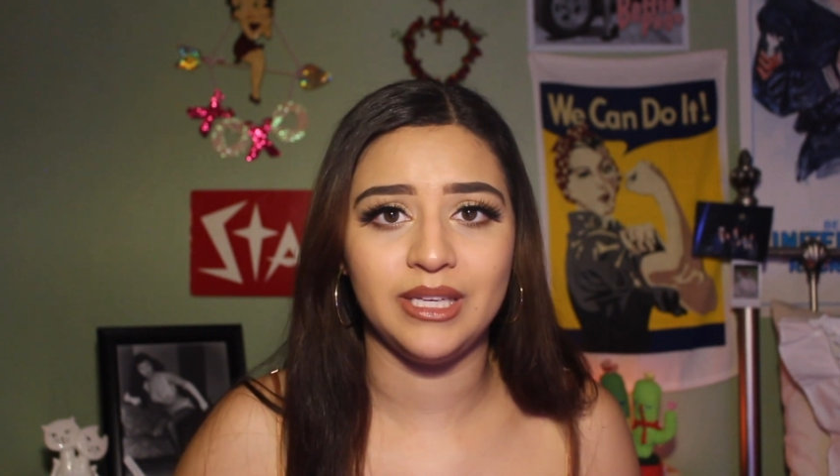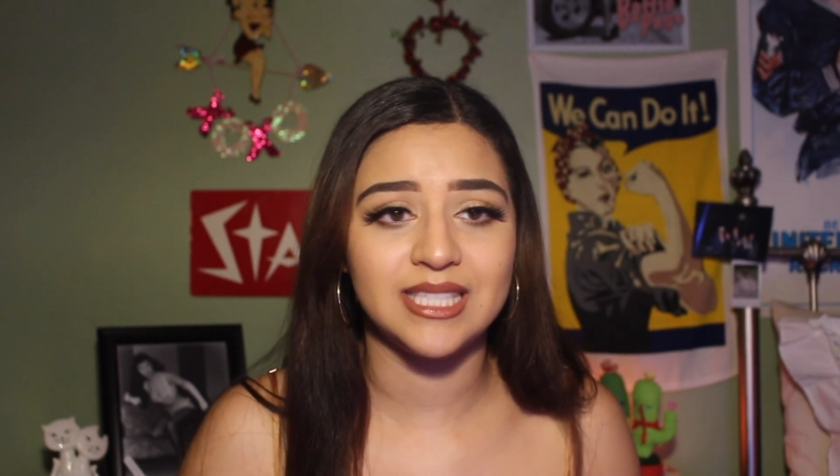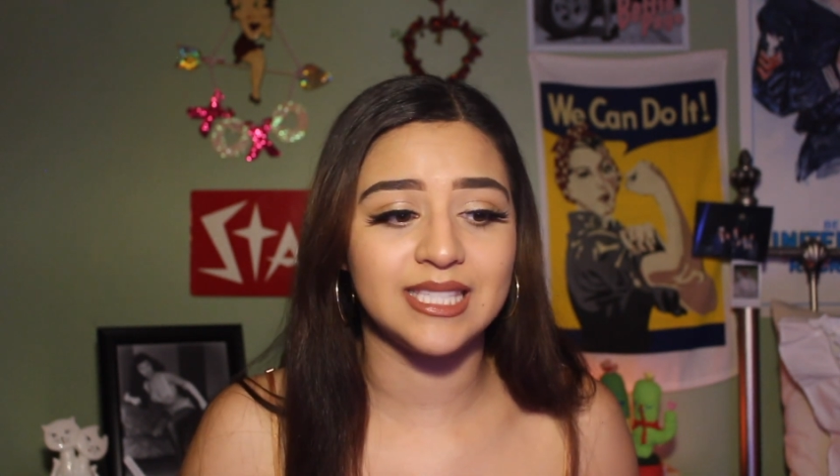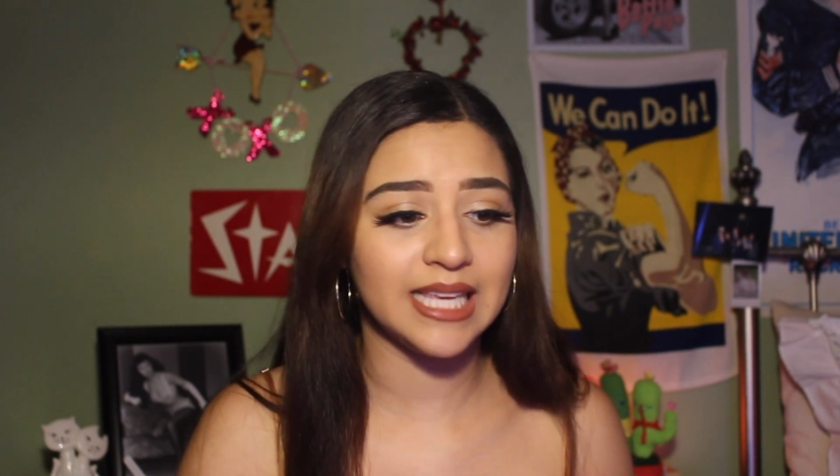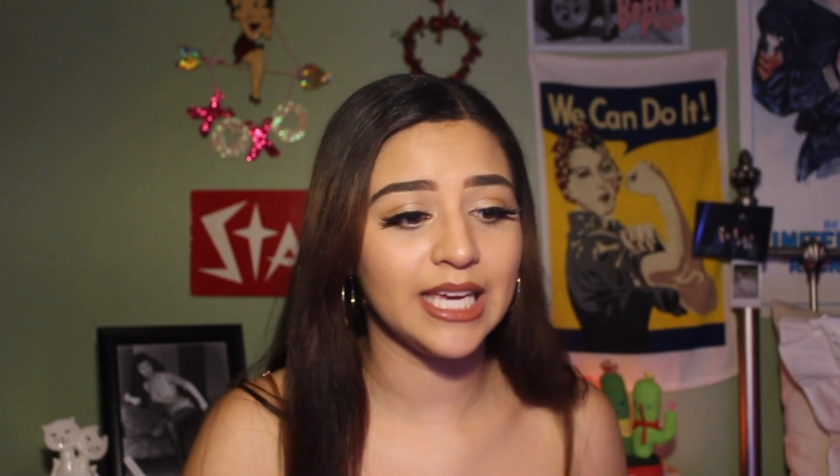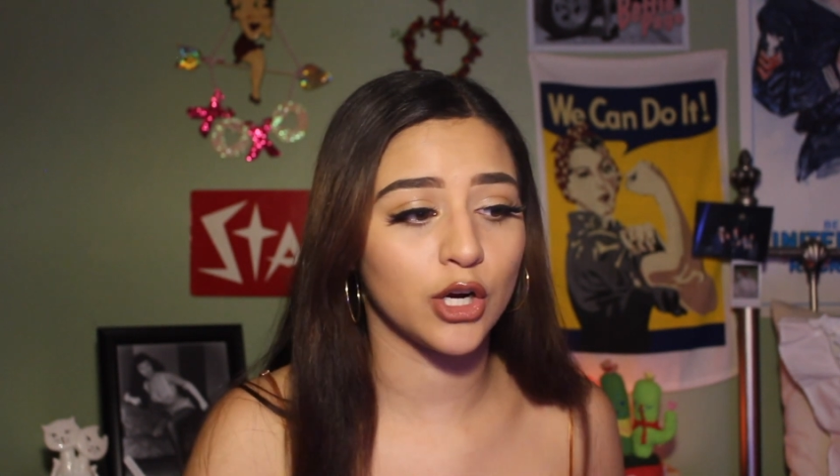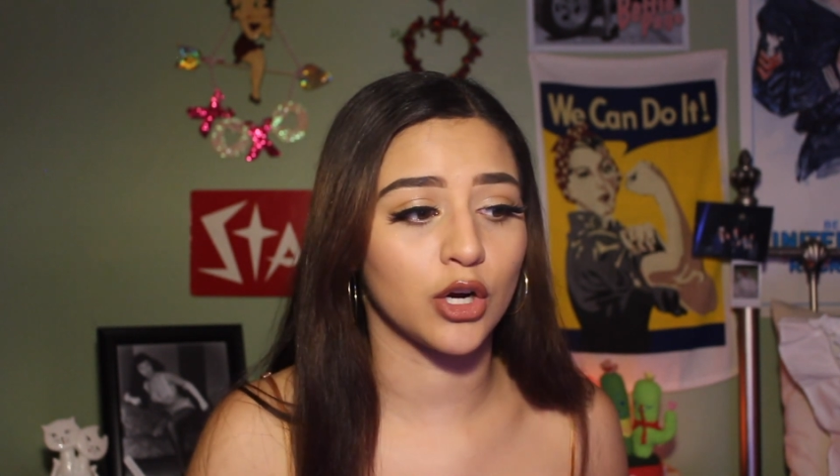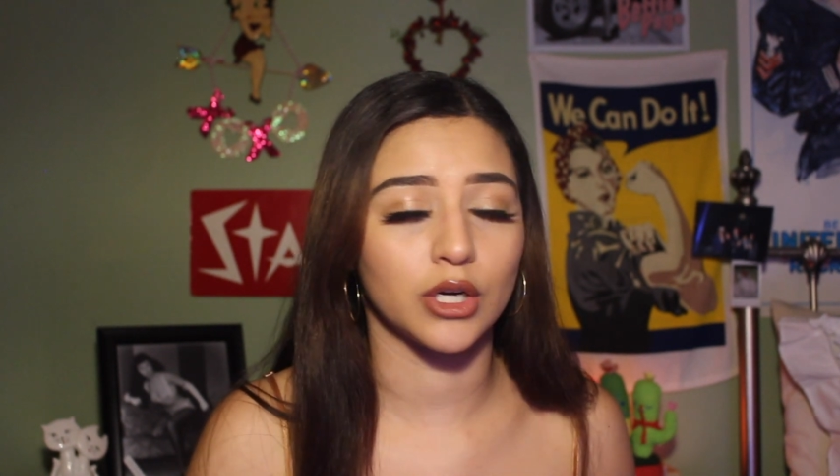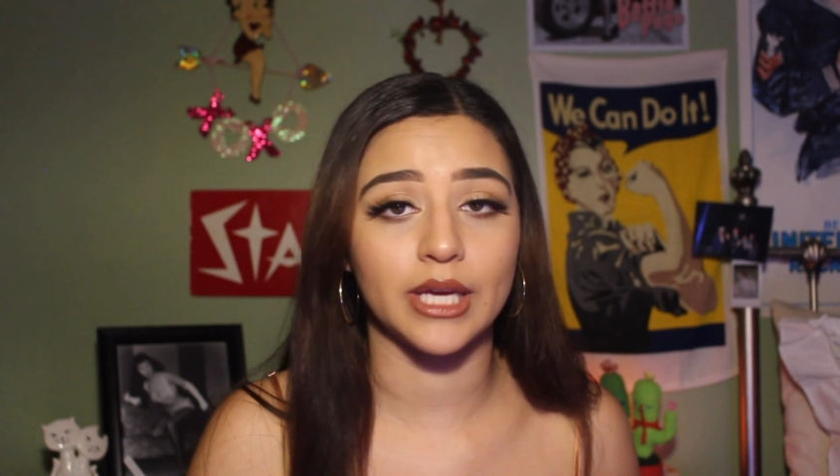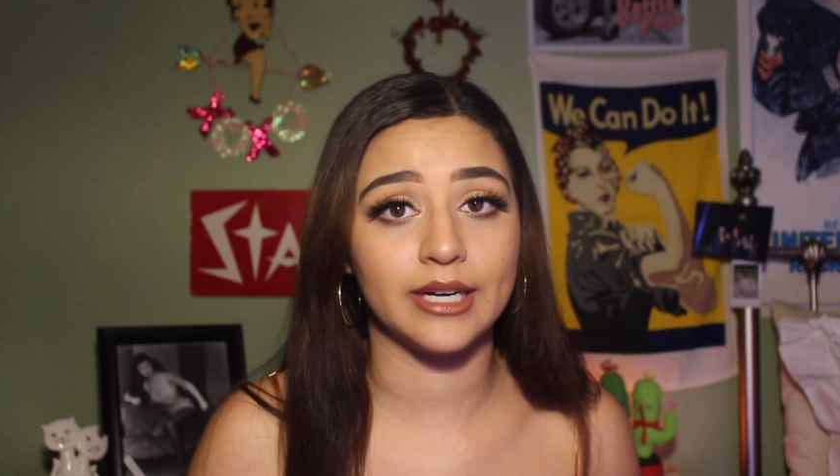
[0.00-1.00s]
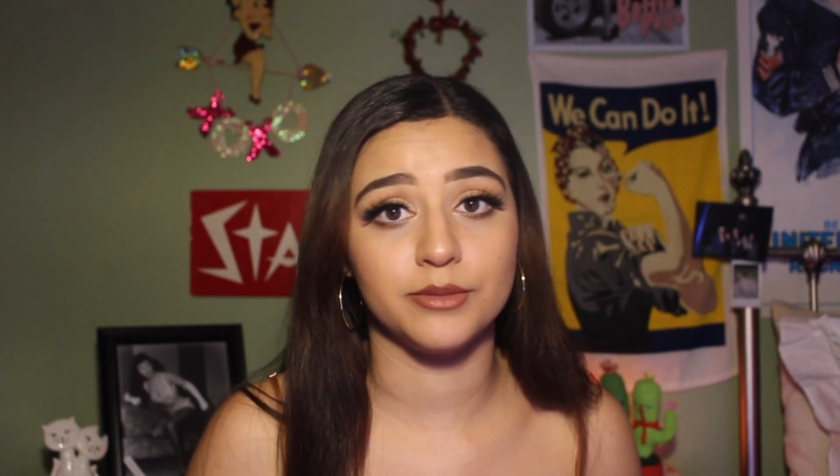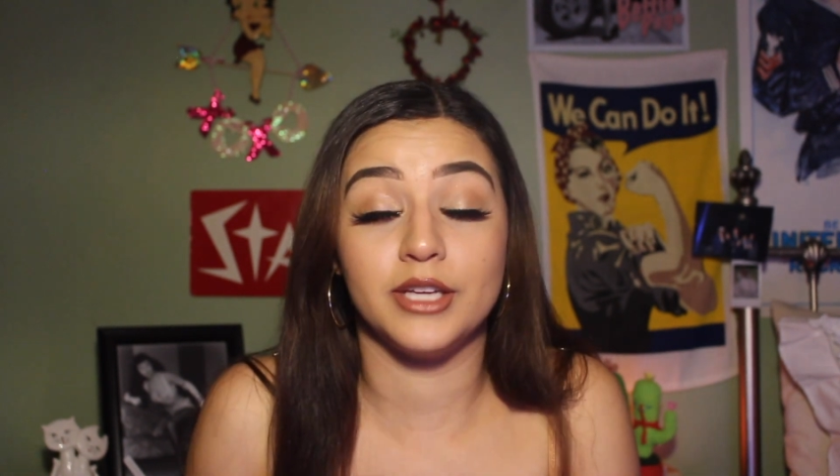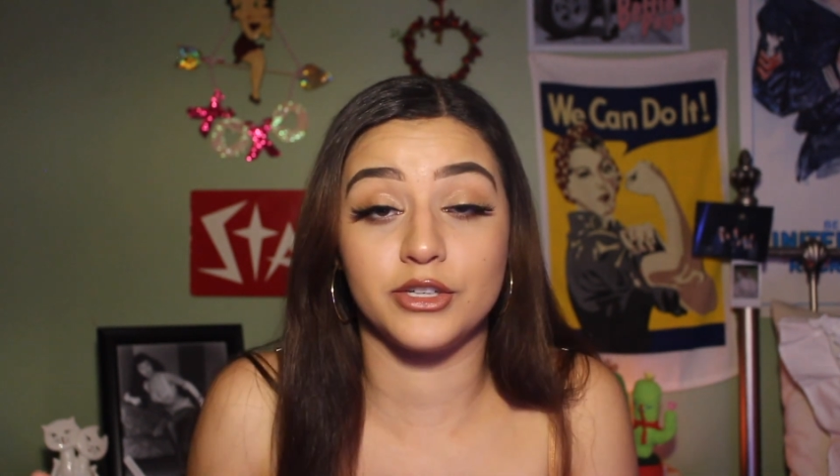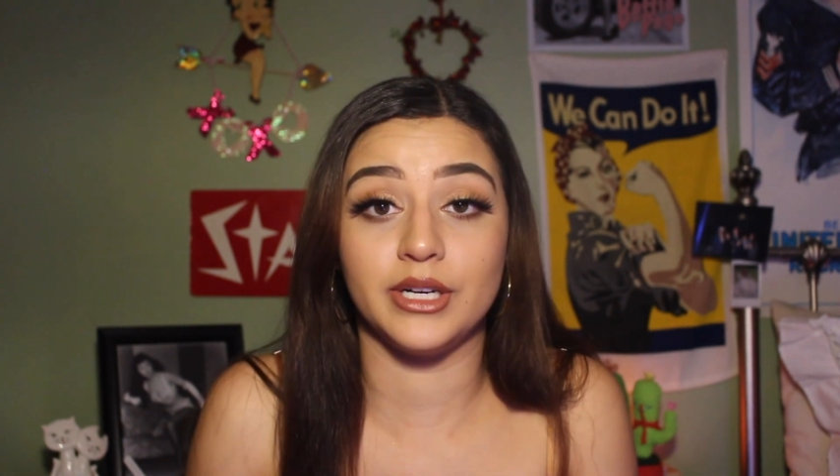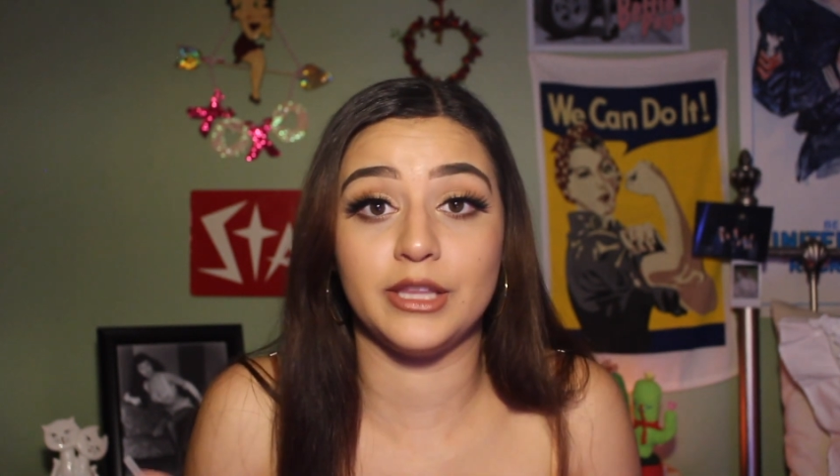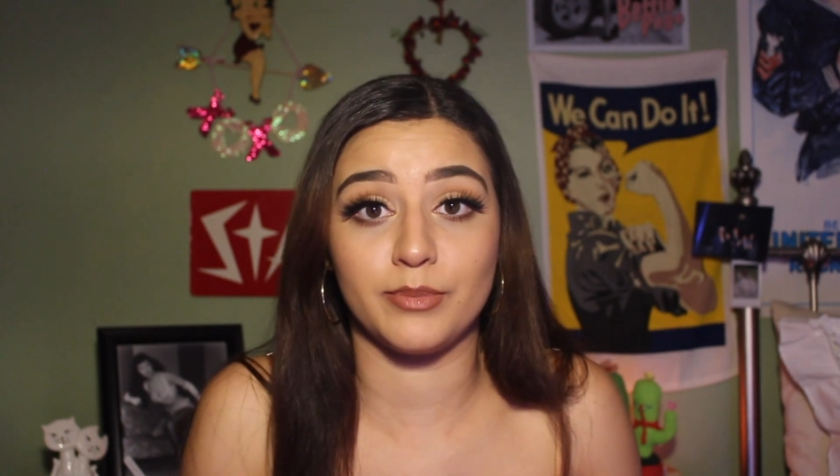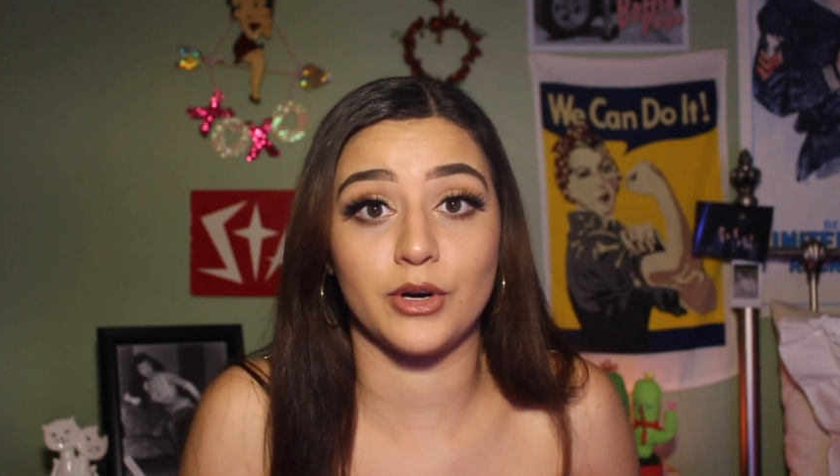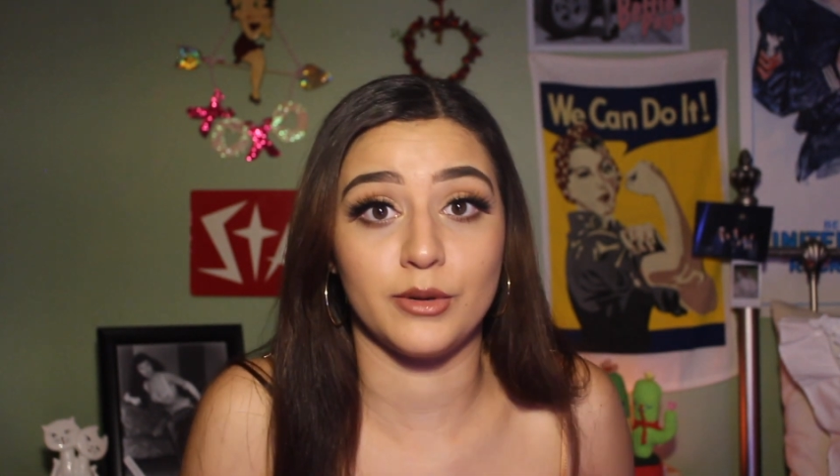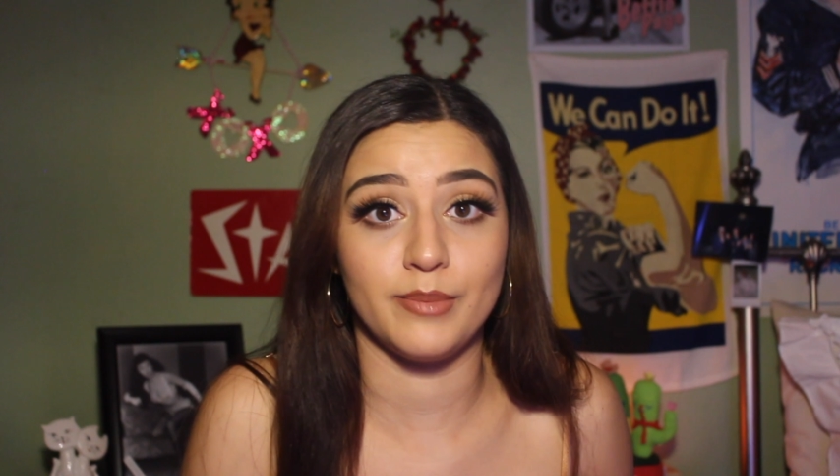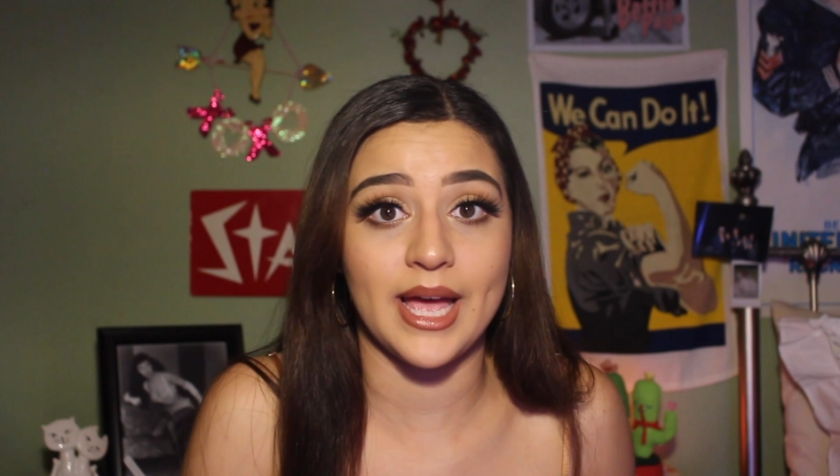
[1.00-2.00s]
me seeing her get underneath
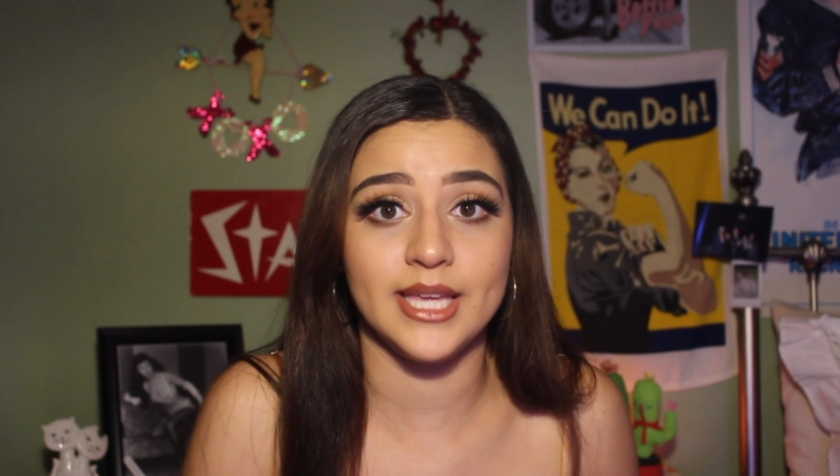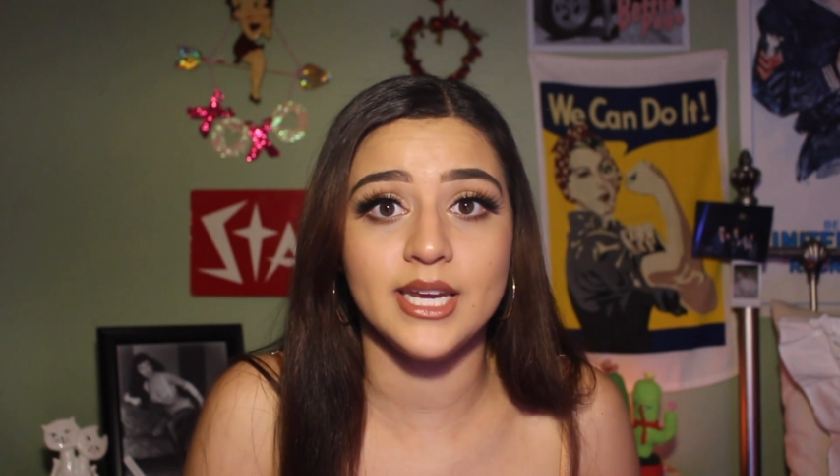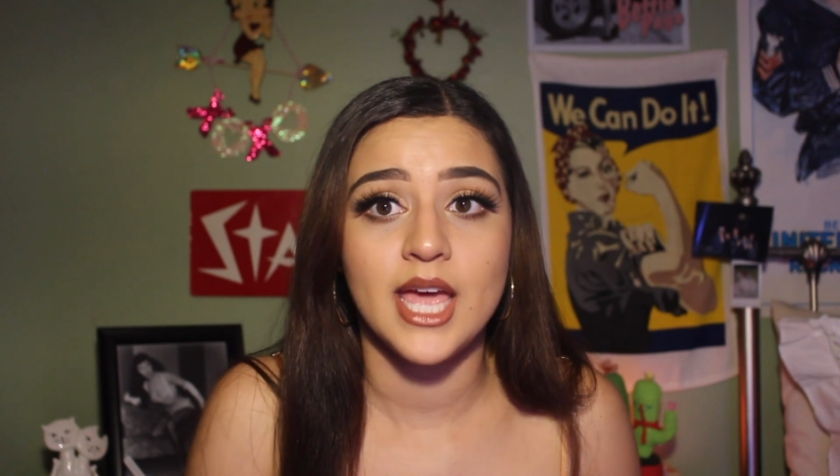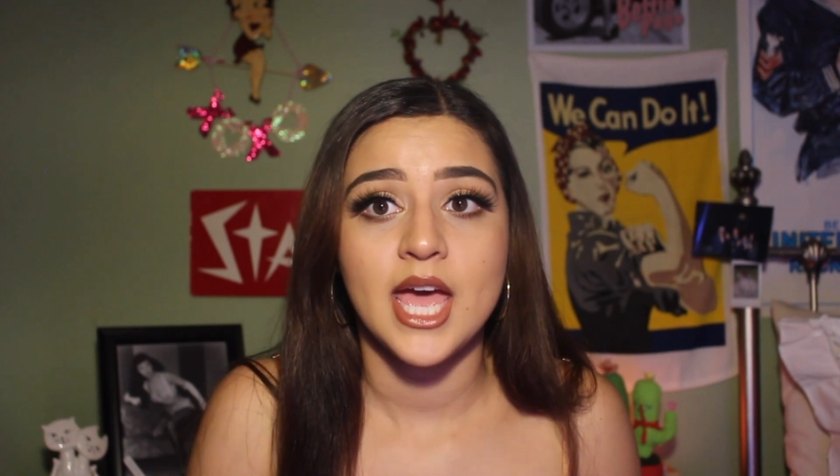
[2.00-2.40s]
her bed.